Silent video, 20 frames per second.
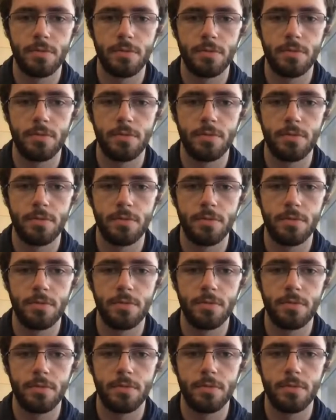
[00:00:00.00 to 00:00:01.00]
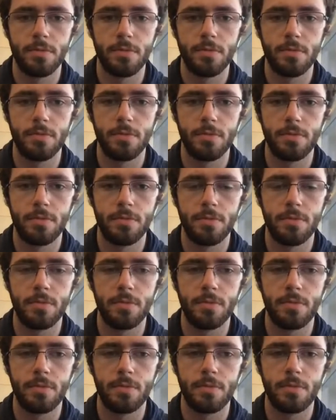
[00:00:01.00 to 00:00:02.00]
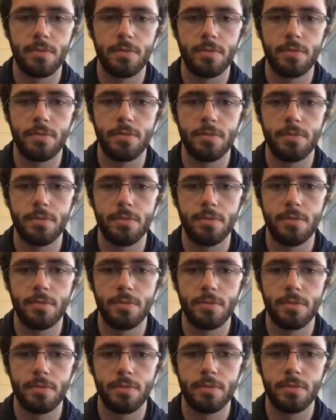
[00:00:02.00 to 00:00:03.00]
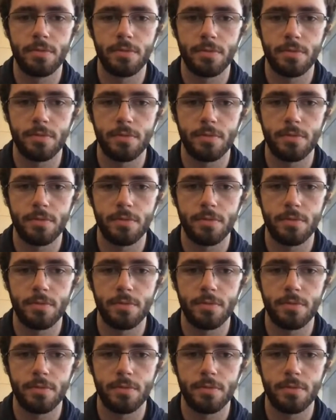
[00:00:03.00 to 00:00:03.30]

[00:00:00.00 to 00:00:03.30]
[no speech]